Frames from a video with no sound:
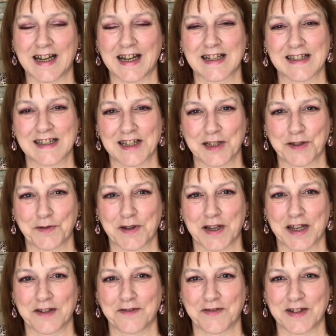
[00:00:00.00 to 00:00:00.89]
and I'll see you
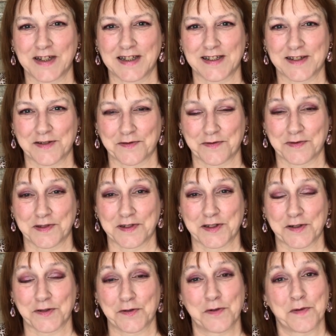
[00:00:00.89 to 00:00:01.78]
again really soon.
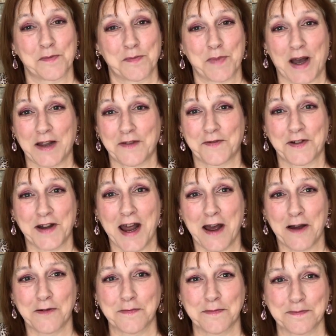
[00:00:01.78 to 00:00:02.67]
So bye for
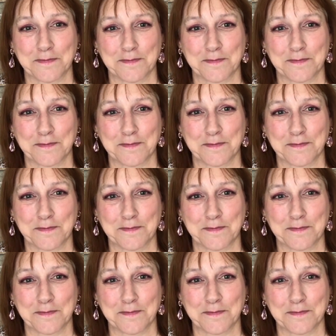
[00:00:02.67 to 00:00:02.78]
now.